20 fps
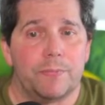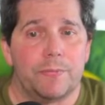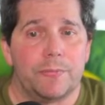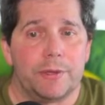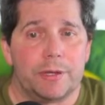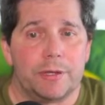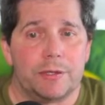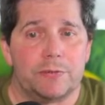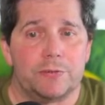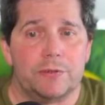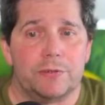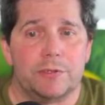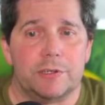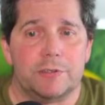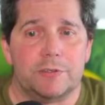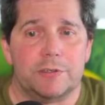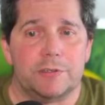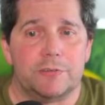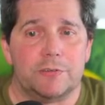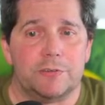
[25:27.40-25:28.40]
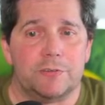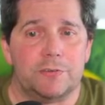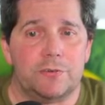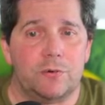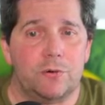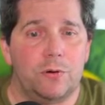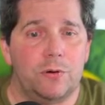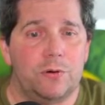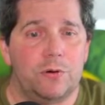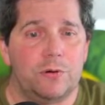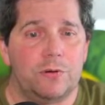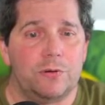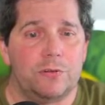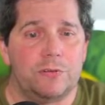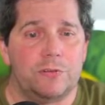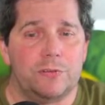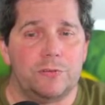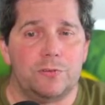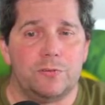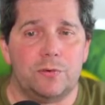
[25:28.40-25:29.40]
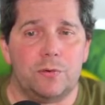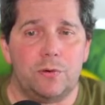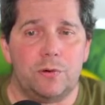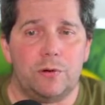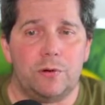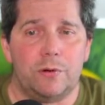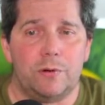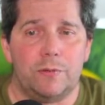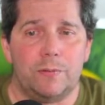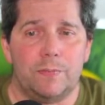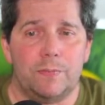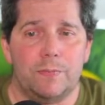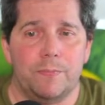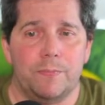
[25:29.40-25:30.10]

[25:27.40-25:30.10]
castle, knight takes e4, d4,